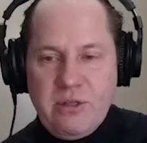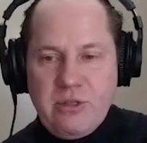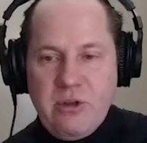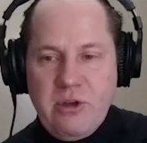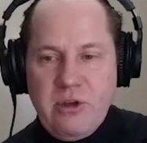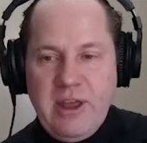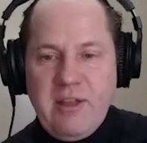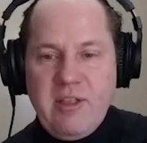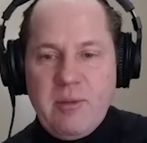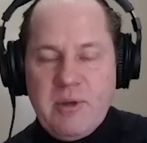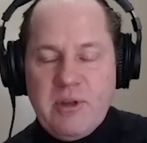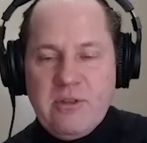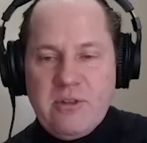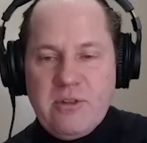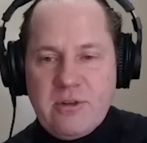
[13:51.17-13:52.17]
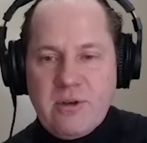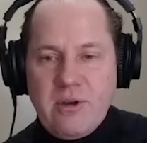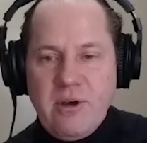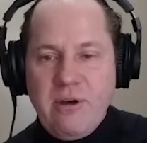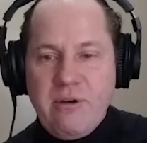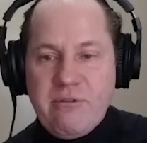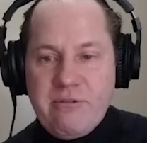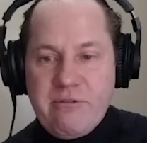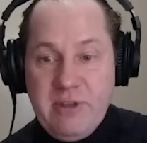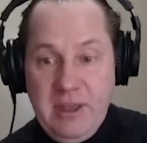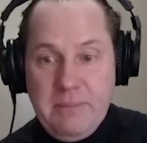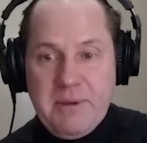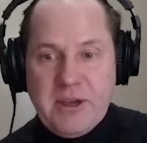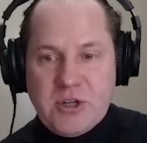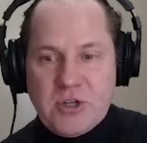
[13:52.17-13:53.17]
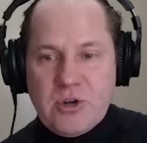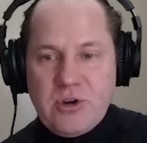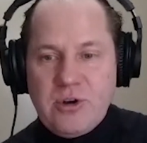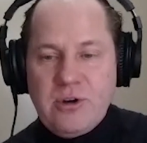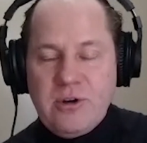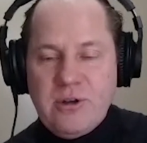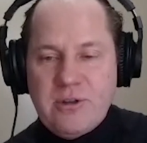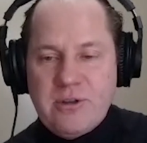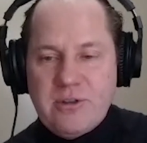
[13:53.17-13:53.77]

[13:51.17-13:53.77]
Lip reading: third element of Ibasho.